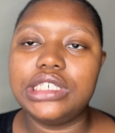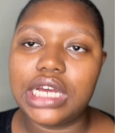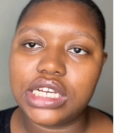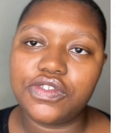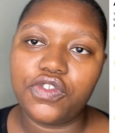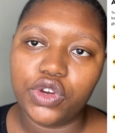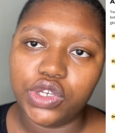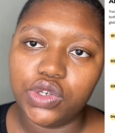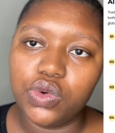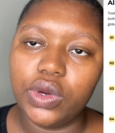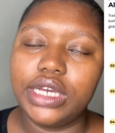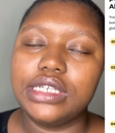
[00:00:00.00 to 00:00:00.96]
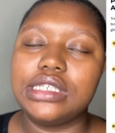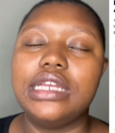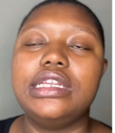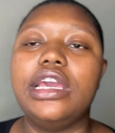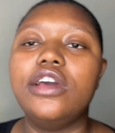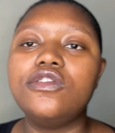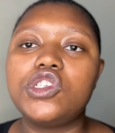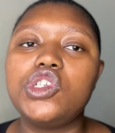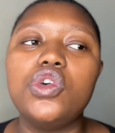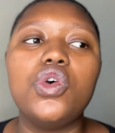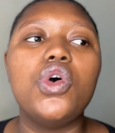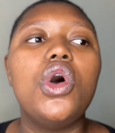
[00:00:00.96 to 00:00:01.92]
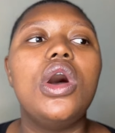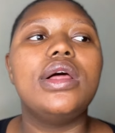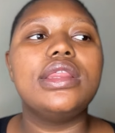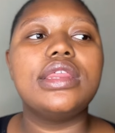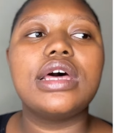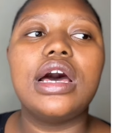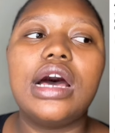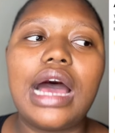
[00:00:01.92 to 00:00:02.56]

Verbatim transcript: does for you is it gives you the